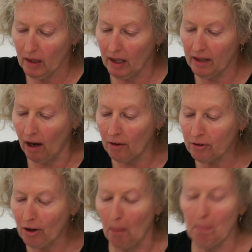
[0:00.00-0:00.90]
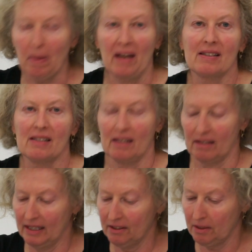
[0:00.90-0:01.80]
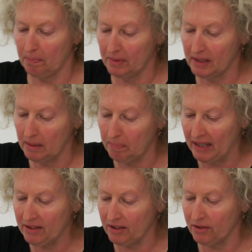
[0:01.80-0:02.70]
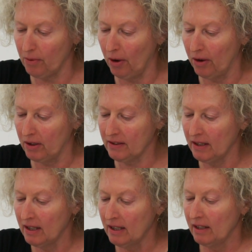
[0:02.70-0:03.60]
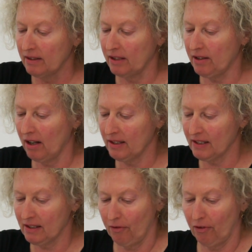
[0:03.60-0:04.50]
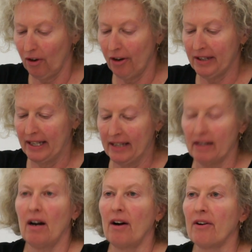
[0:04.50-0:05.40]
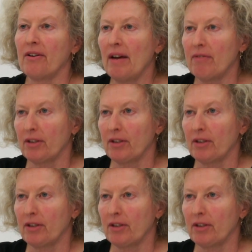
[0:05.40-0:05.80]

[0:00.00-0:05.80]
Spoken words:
In our complex and interdependent world, the tasks of learning are never